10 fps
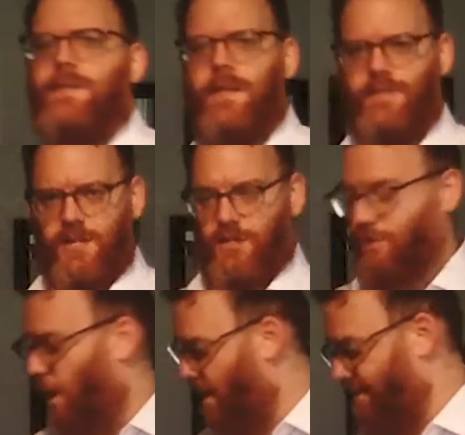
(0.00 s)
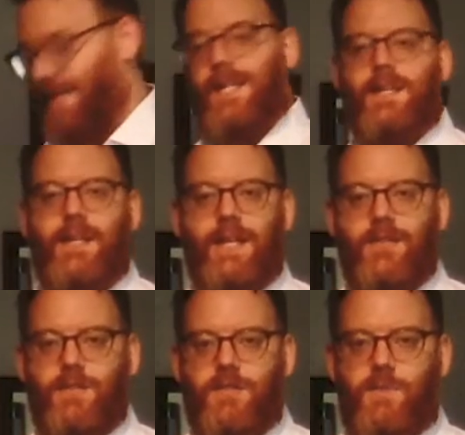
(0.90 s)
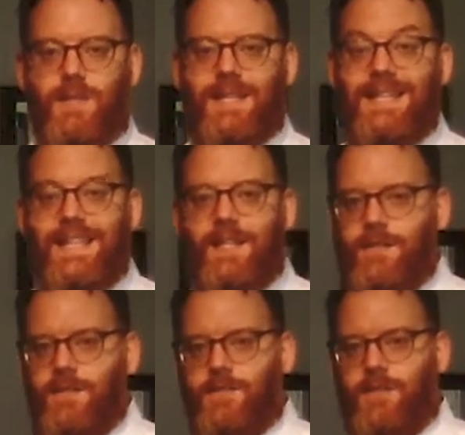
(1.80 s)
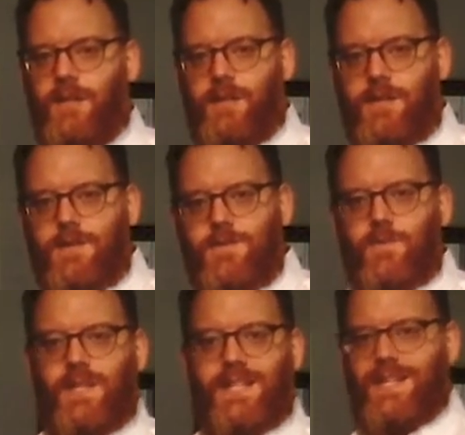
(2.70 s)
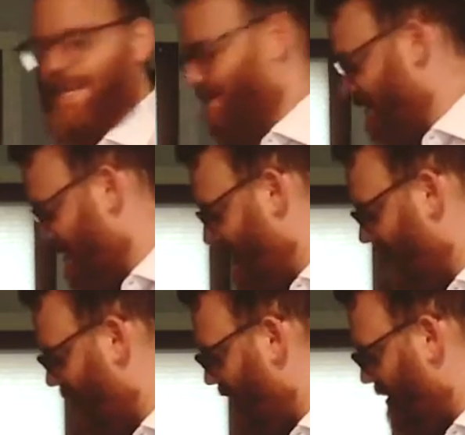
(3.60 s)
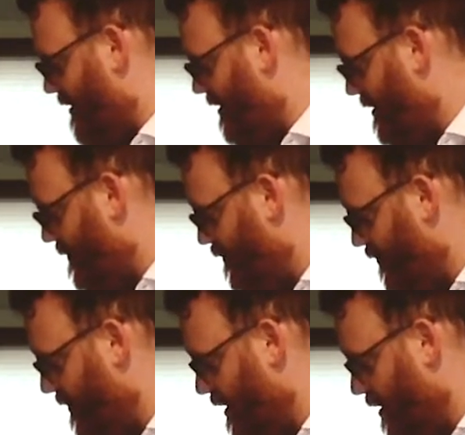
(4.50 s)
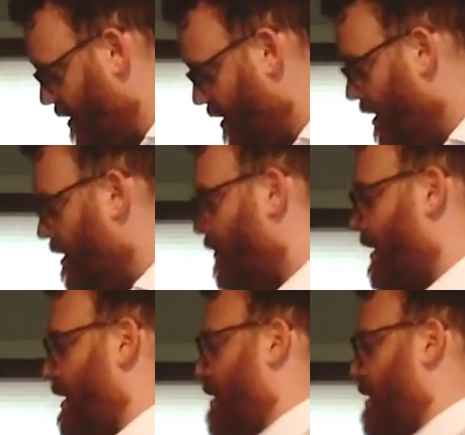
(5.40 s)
and a very soft ending. So this one cleans really nicely at the end. We're gonna